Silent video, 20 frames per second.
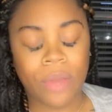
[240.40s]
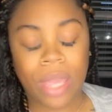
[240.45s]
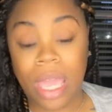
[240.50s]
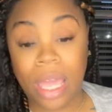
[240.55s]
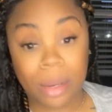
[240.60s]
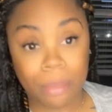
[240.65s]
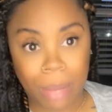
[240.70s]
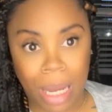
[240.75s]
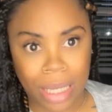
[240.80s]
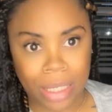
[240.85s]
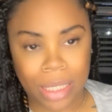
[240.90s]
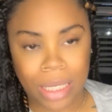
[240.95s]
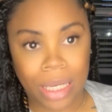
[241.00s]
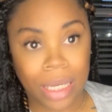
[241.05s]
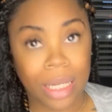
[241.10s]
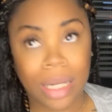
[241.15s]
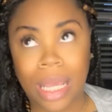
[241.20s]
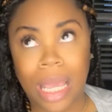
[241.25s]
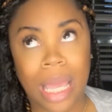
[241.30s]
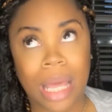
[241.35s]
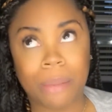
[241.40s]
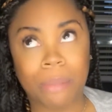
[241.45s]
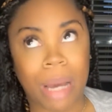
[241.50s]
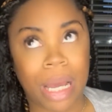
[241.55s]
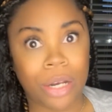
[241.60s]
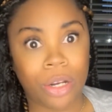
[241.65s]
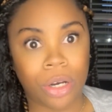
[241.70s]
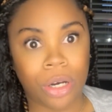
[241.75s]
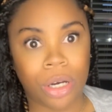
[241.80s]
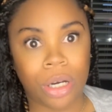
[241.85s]
and my kid and my
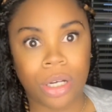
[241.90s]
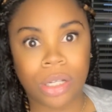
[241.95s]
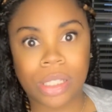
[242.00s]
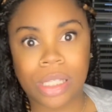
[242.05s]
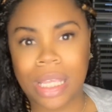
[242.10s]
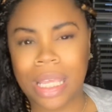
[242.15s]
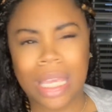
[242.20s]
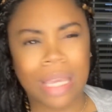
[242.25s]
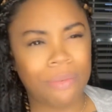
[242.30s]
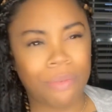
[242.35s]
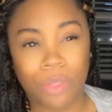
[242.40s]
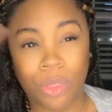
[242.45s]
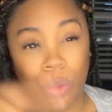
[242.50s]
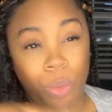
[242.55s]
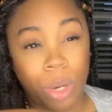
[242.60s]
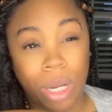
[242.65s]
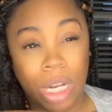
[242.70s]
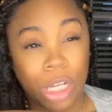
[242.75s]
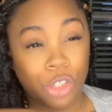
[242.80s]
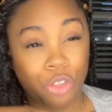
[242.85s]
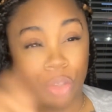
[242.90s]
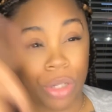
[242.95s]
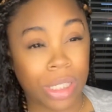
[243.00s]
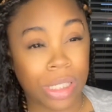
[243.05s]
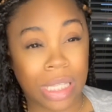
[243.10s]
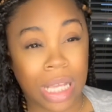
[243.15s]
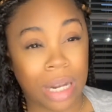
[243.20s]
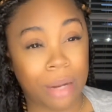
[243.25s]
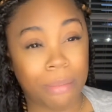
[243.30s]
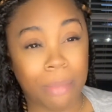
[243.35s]
dogs, even the one that drinks
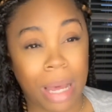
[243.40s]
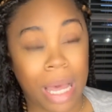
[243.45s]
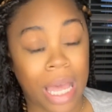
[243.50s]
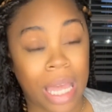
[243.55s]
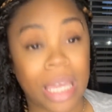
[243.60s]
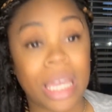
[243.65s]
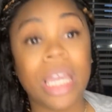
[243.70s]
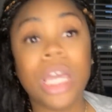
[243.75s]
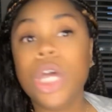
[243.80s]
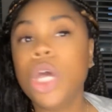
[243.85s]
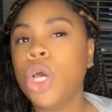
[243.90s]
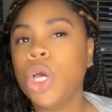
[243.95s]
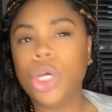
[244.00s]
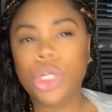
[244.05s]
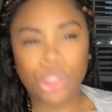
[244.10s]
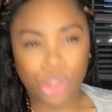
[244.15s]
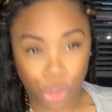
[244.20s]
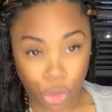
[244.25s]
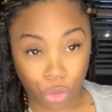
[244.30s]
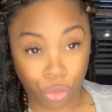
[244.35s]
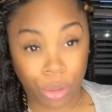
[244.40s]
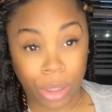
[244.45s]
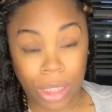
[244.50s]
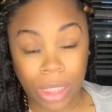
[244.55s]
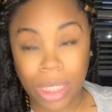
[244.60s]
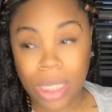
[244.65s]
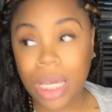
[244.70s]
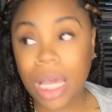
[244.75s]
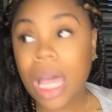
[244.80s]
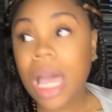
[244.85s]
out of my drink.